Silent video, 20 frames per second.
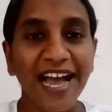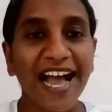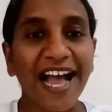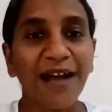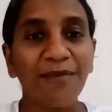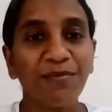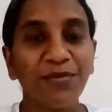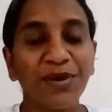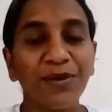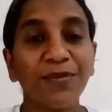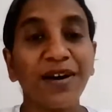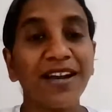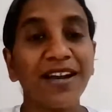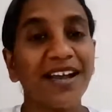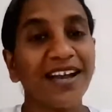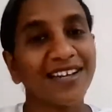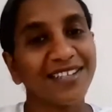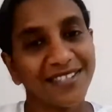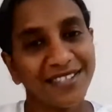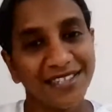happy by
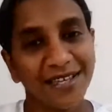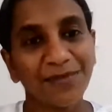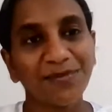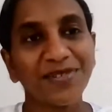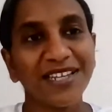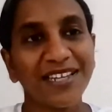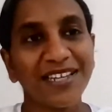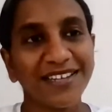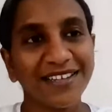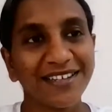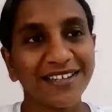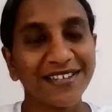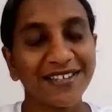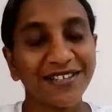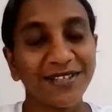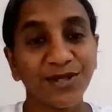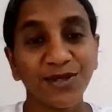accepting it.